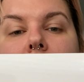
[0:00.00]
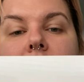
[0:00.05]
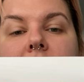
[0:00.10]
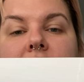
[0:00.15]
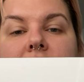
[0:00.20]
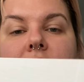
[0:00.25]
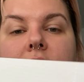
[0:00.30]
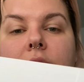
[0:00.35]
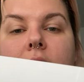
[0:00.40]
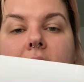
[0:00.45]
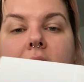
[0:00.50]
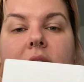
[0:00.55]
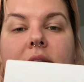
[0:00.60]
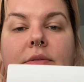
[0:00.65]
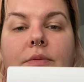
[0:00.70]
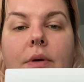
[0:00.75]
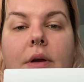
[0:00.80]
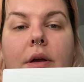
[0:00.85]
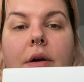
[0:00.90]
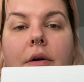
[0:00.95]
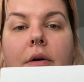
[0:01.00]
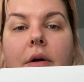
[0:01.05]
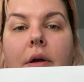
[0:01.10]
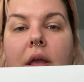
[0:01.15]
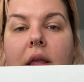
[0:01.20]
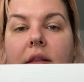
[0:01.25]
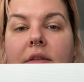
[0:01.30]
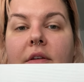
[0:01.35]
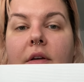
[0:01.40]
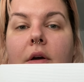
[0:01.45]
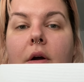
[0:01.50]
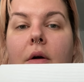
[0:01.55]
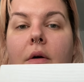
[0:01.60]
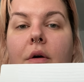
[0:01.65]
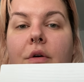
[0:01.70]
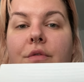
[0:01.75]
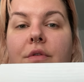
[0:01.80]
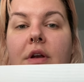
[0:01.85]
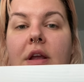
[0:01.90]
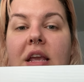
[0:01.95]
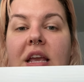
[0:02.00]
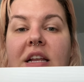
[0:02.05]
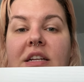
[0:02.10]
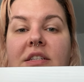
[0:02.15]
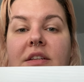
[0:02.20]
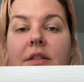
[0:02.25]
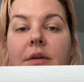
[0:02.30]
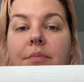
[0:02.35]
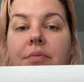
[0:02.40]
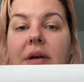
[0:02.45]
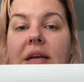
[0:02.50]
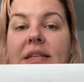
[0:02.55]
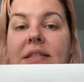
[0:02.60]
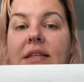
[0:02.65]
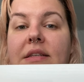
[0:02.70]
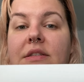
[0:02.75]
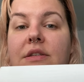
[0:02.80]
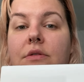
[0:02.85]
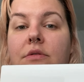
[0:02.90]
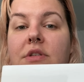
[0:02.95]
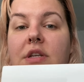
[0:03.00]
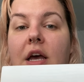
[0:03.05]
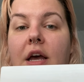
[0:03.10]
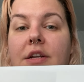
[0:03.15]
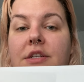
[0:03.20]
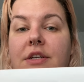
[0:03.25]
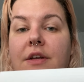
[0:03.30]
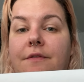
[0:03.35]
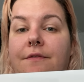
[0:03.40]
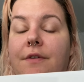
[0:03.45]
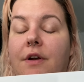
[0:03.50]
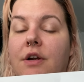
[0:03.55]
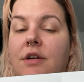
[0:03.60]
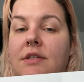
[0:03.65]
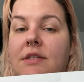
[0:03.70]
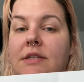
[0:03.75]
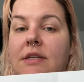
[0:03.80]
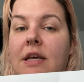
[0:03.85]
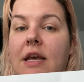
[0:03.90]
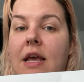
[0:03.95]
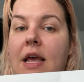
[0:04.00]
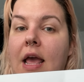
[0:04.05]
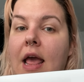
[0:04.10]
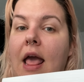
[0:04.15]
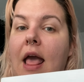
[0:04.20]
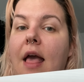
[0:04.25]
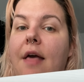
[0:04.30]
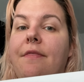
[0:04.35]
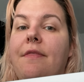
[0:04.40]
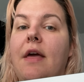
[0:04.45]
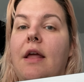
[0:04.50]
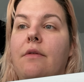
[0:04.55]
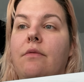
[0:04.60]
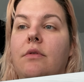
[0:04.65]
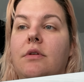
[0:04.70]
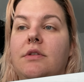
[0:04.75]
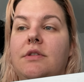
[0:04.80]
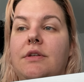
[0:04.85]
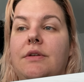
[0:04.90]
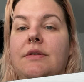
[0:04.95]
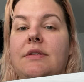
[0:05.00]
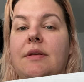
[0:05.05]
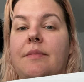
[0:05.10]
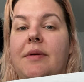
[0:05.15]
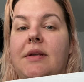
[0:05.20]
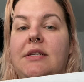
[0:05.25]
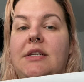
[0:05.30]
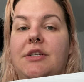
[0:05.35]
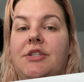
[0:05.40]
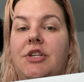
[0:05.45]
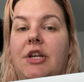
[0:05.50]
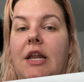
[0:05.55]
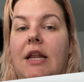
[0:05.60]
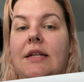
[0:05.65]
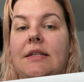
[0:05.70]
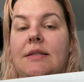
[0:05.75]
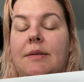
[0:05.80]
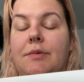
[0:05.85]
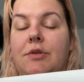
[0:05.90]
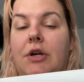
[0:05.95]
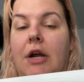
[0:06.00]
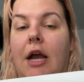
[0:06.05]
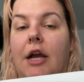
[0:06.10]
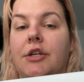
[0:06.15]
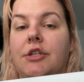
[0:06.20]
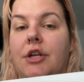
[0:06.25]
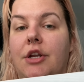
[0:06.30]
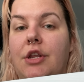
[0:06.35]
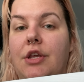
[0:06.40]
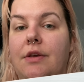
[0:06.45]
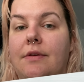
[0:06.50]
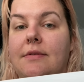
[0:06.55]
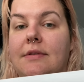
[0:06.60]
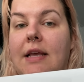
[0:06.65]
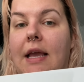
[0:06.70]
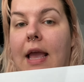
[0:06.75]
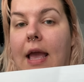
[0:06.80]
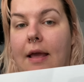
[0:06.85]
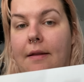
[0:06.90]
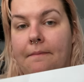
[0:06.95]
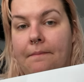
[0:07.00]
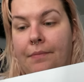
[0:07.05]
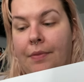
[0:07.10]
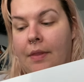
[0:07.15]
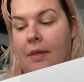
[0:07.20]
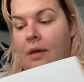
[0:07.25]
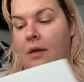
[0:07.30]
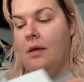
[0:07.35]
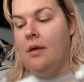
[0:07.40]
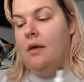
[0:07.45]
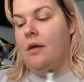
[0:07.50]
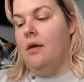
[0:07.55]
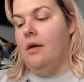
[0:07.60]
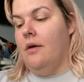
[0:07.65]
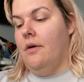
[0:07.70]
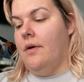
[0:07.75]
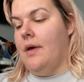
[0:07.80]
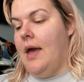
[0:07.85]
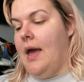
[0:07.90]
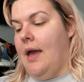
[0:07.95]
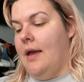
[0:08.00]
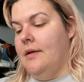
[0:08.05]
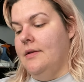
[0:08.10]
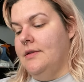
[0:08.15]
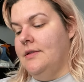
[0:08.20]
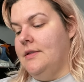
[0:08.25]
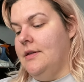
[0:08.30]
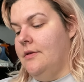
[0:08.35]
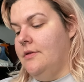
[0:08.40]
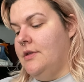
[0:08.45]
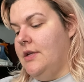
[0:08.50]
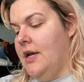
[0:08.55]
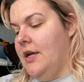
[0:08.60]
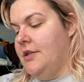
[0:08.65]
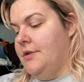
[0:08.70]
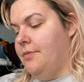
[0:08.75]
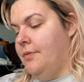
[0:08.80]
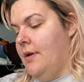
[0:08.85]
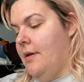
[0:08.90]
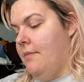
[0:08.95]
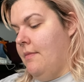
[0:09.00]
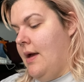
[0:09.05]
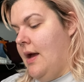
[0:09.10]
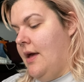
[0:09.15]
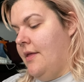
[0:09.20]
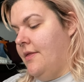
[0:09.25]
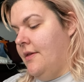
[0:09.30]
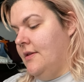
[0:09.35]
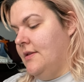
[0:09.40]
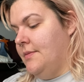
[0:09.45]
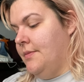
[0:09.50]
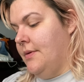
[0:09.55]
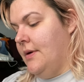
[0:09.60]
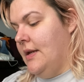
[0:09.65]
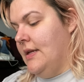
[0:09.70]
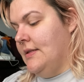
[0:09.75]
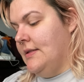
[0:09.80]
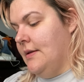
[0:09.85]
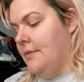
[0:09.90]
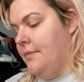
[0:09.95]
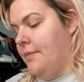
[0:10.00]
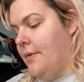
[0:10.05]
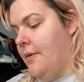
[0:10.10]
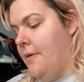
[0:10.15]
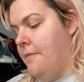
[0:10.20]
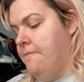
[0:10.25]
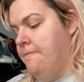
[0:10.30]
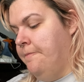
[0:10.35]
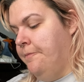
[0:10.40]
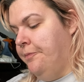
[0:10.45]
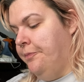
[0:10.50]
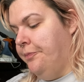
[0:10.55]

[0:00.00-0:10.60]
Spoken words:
I'll do is we're going to go over each of the places you touch it first, and then we'll do some addition and subtraction using it. Okay, so touch point math is pretty simple.